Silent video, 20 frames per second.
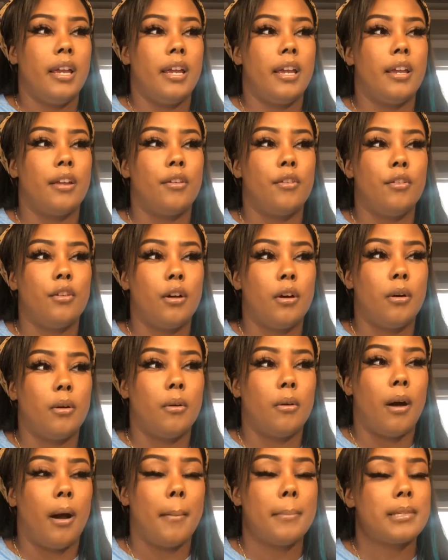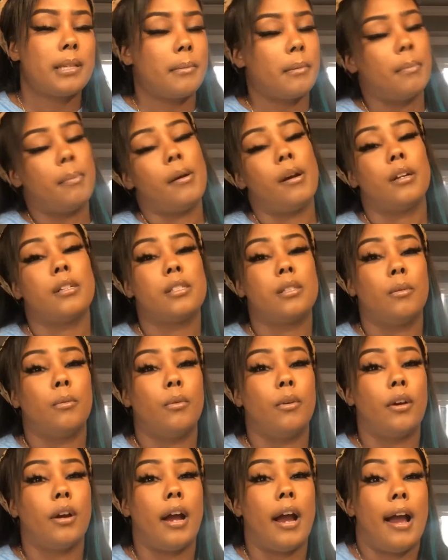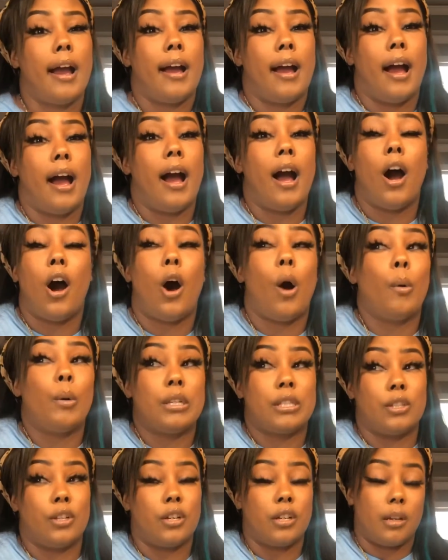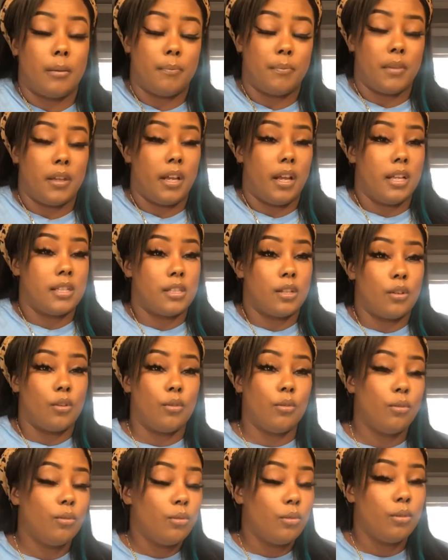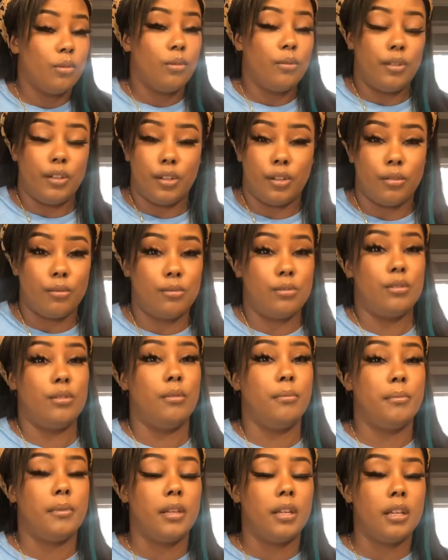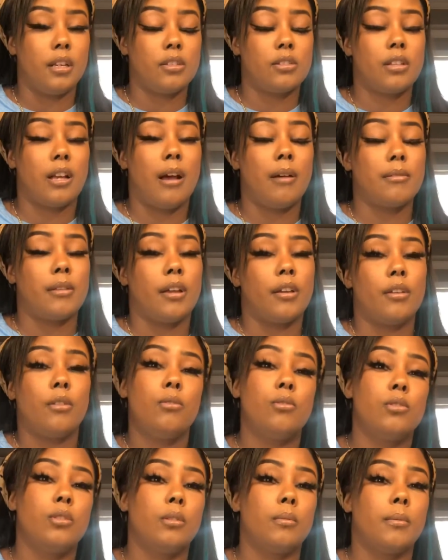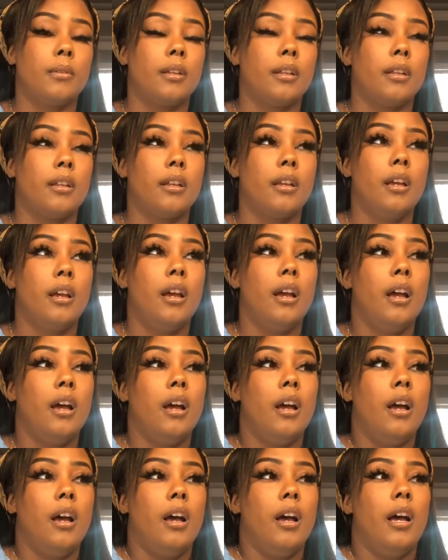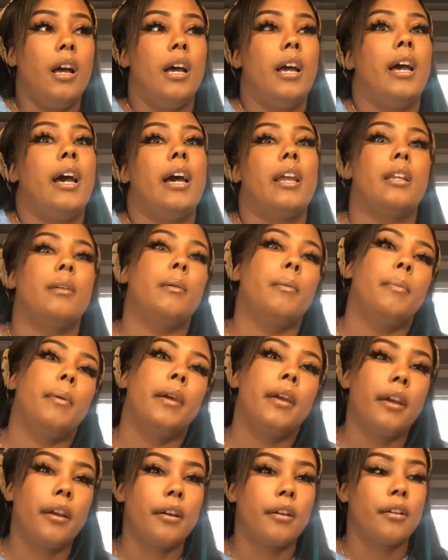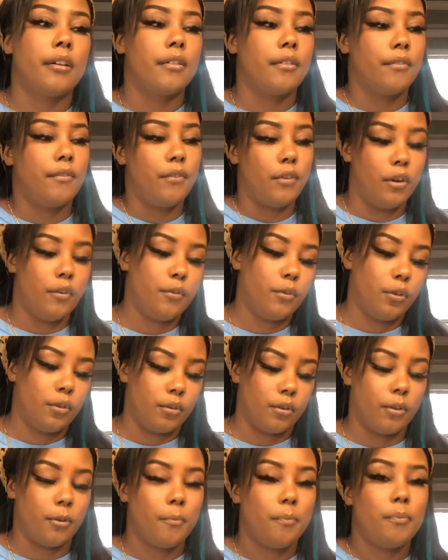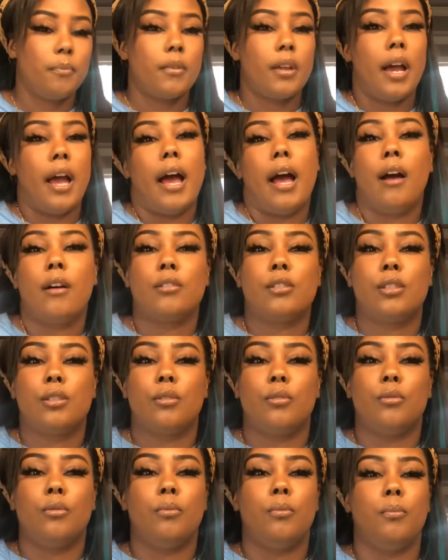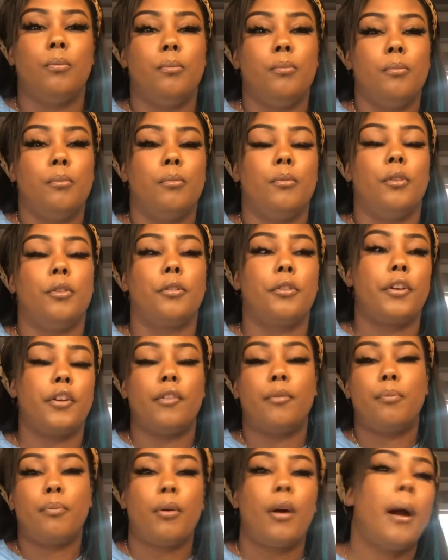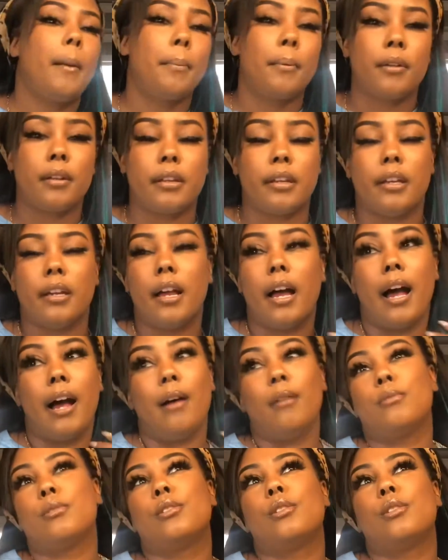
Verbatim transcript: And, you know, I'm the type of person where I, I always look up things and Google and YouTube things. So I was like YouTubing how to prepare for a funeral, how to grieve properly, how